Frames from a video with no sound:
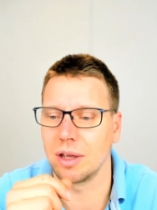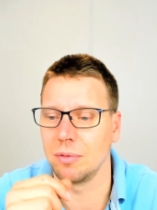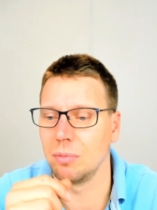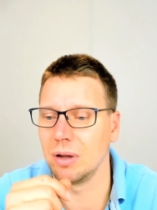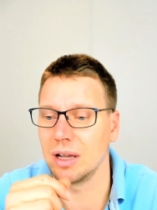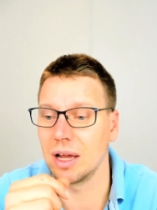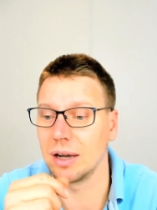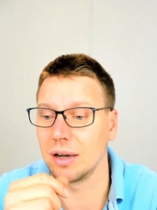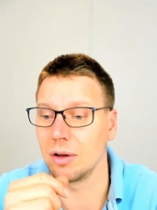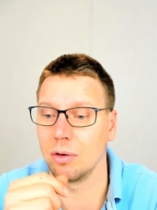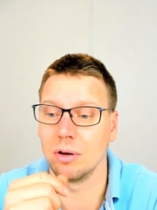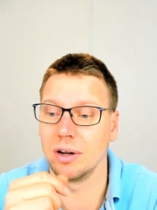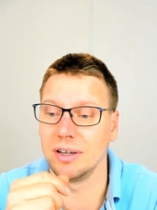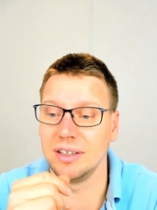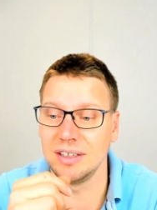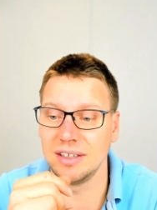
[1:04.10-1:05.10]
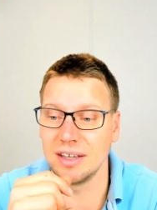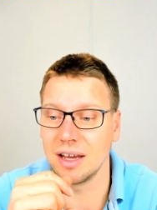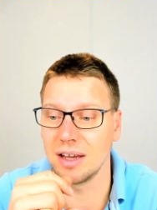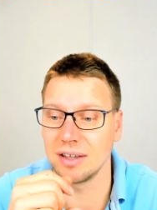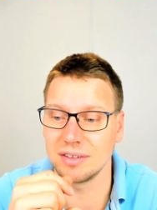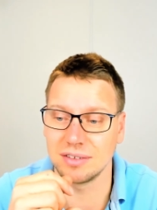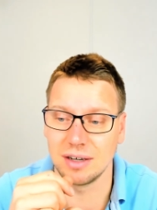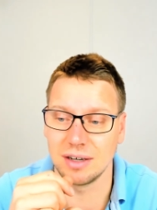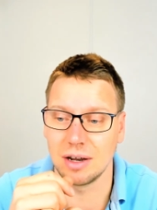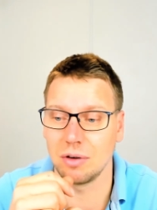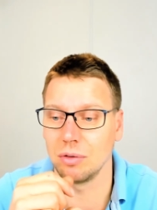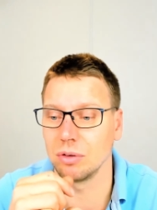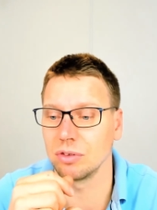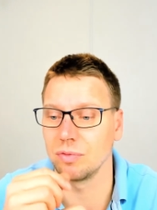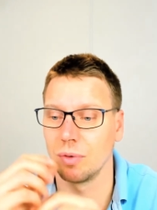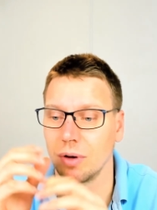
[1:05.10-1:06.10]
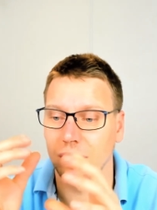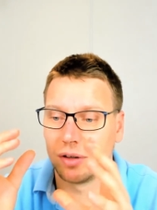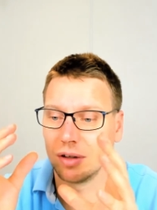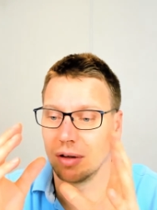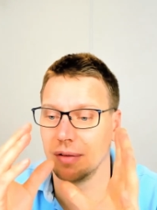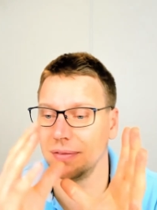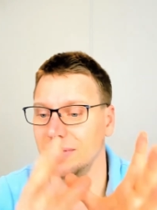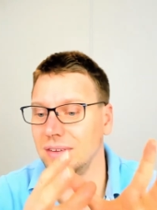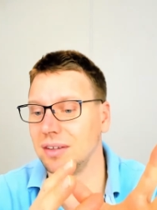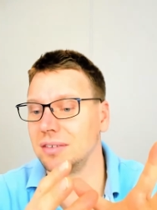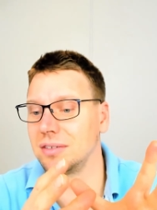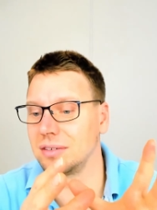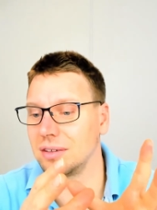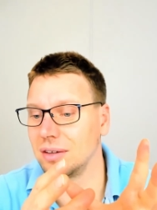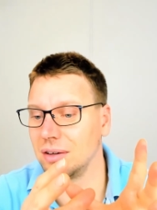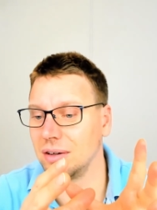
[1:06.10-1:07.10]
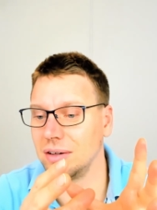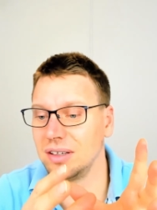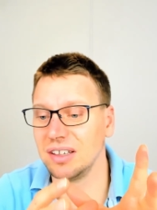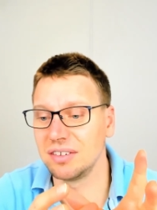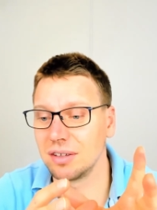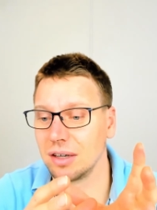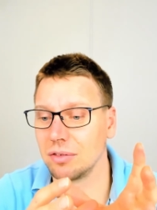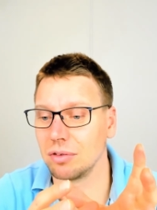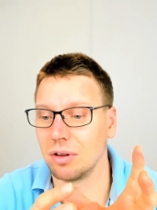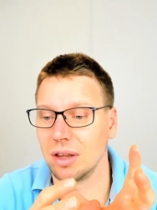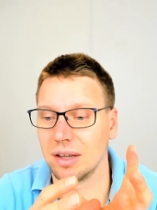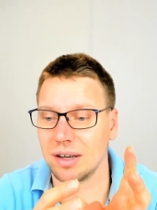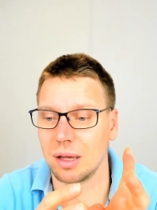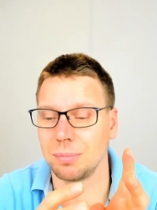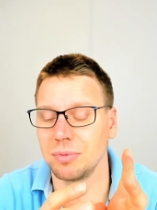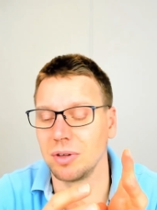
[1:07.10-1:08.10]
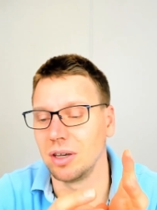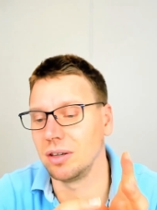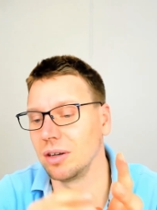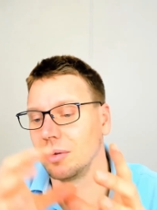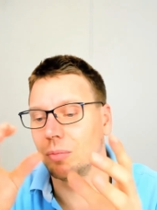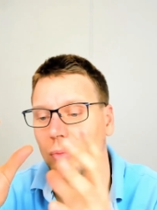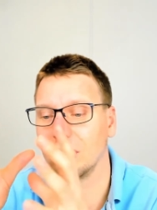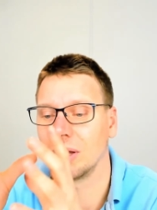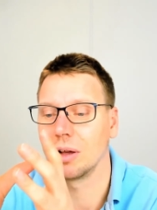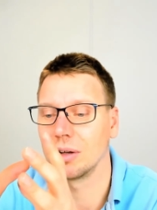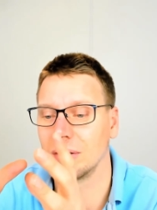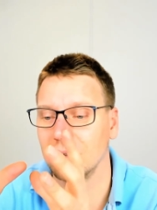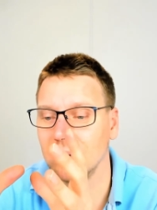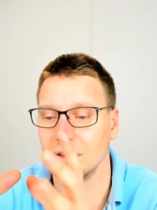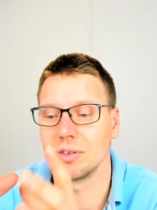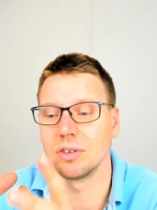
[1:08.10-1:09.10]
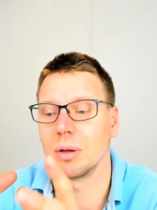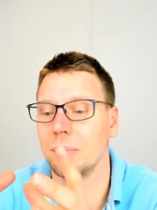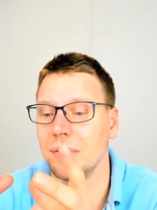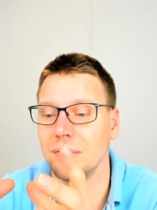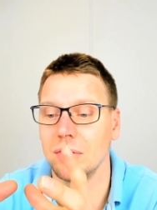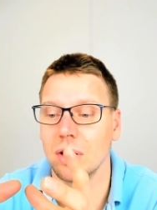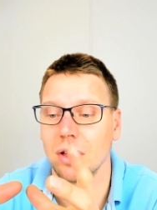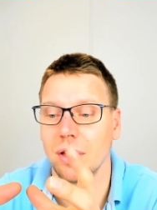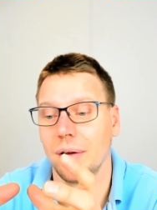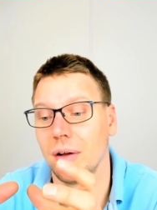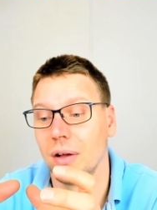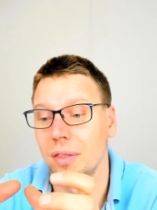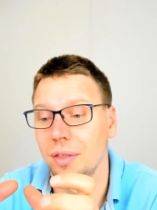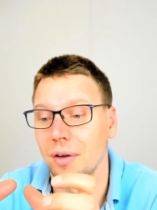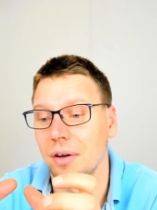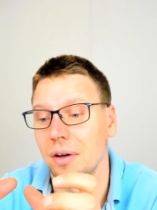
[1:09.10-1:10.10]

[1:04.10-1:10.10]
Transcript: we got our E D I scenarios running on this uh, Decentral Adapter Engine, and we got uh, some of the other,